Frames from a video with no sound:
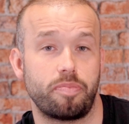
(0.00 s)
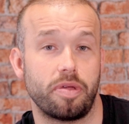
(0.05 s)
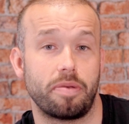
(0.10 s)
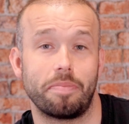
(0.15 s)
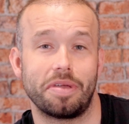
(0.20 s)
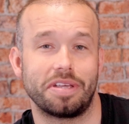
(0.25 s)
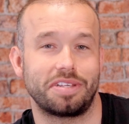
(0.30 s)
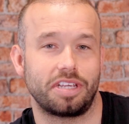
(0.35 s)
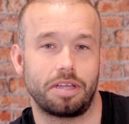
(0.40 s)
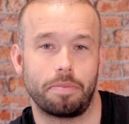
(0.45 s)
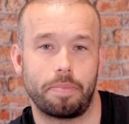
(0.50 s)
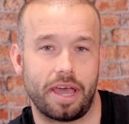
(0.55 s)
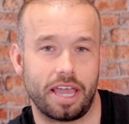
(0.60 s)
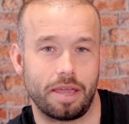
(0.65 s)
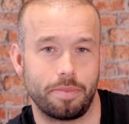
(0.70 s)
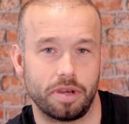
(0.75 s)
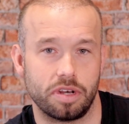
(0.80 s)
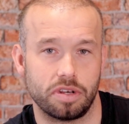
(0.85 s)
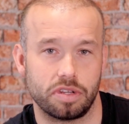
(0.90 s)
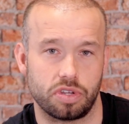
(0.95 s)
been missing
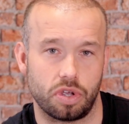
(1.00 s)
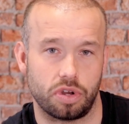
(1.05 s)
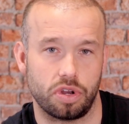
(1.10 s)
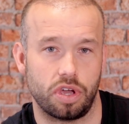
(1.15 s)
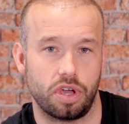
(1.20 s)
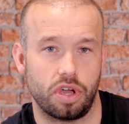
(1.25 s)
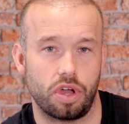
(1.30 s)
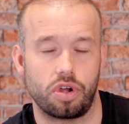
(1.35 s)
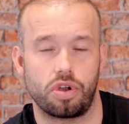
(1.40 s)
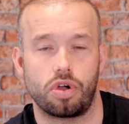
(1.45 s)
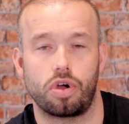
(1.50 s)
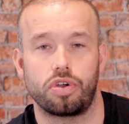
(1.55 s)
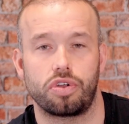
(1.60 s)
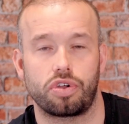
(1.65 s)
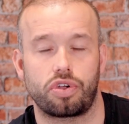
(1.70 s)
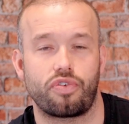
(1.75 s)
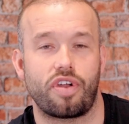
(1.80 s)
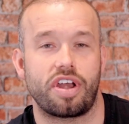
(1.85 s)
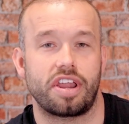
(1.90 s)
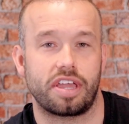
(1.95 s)
payments on
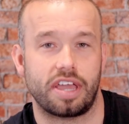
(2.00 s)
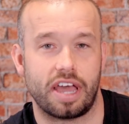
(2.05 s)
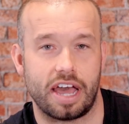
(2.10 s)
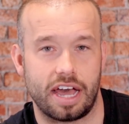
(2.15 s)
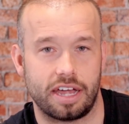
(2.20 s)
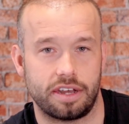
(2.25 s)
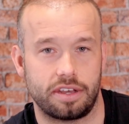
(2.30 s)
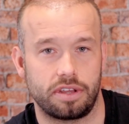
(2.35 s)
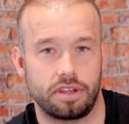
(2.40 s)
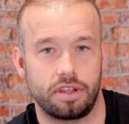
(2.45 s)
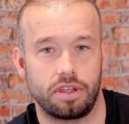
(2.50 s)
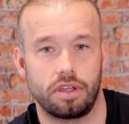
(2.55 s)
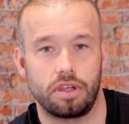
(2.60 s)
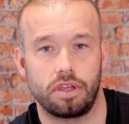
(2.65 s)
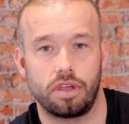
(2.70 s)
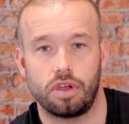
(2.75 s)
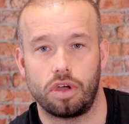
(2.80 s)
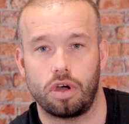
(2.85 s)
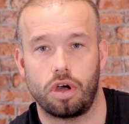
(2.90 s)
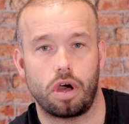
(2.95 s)
a credit card
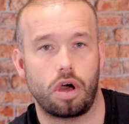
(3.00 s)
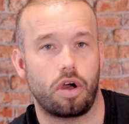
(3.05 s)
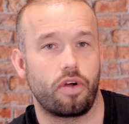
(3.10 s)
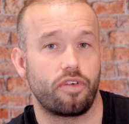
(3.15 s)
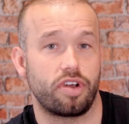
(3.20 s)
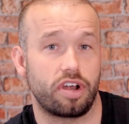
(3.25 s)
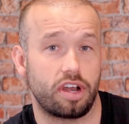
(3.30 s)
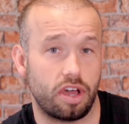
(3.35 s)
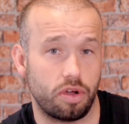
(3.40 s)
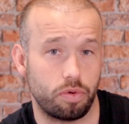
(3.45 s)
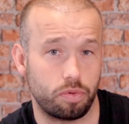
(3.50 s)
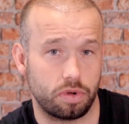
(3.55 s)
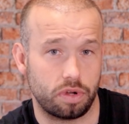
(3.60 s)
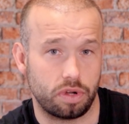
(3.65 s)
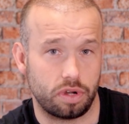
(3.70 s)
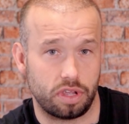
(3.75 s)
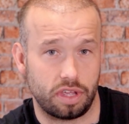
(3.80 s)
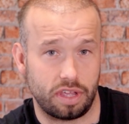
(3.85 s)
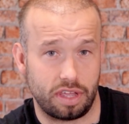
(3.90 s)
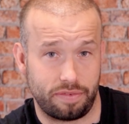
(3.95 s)
or a loan,
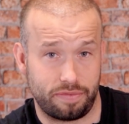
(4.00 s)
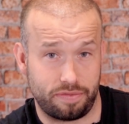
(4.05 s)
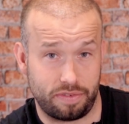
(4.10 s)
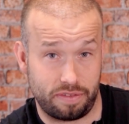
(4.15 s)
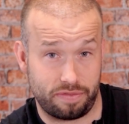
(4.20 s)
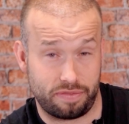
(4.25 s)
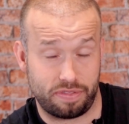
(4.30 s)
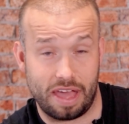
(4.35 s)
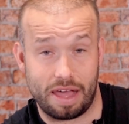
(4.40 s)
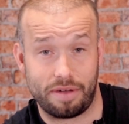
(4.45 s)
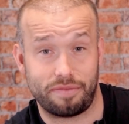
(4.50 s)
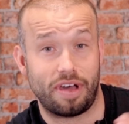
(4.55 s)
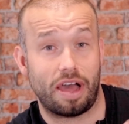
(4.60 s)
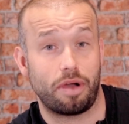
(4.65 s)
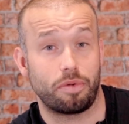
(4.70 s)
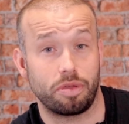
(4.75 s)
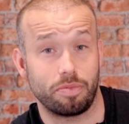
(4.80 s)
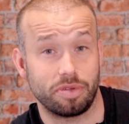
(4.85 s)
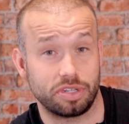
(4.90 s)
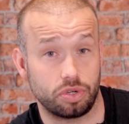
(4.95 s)
if that
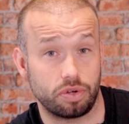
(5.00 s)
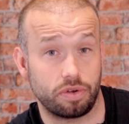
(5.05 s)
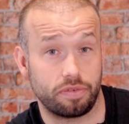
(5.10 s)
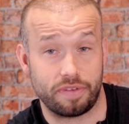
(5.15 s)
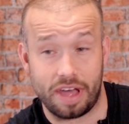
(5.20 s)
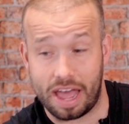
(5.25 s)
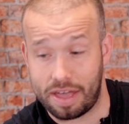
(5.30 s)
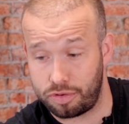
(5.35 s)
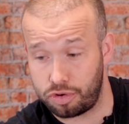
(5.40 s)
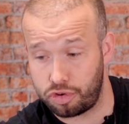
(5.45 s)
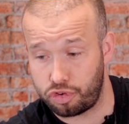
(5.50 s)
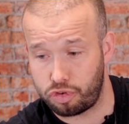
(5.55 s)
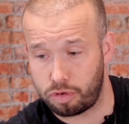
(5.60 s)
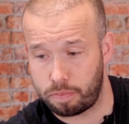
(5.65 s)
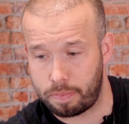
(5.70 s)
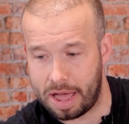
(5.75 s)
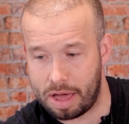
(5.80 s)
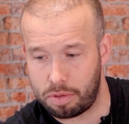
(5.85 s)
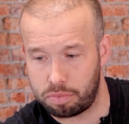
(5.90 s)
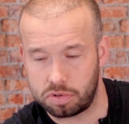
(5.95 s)
value is under
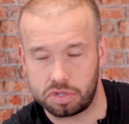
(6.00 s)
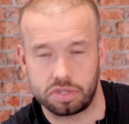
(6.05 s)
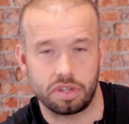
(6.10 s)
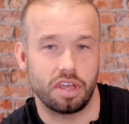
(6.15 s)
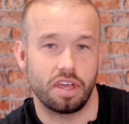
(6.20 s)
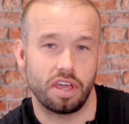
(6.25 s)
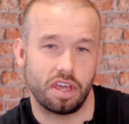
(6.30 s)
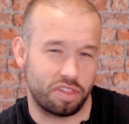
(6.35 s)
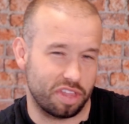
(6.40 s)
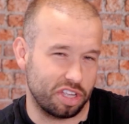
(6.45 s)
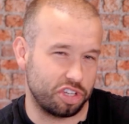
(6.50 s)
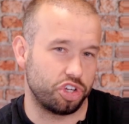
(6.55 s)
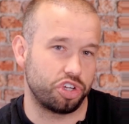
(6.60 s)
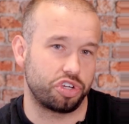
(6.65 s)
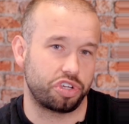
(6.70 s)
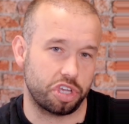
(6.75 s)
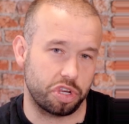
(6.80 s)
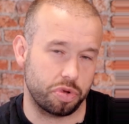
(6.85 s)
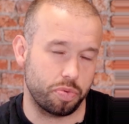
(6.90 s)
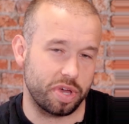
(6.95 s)
£500, they're
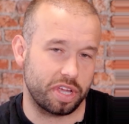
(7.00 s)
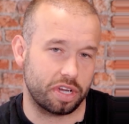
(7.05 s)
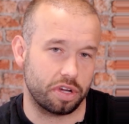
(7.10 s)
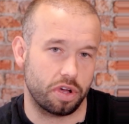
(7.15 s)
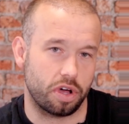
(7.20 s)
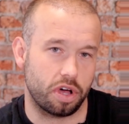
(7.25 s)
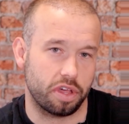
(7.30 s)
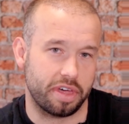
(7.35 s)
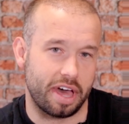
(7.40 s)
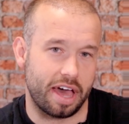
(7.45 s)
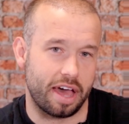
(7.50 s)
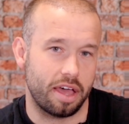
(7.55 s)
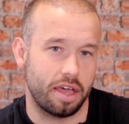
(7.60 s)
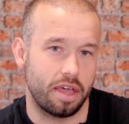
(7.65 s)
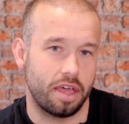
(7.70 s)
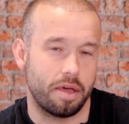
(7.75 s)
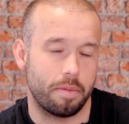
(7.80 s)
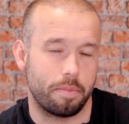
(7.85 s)
just going to ignore that,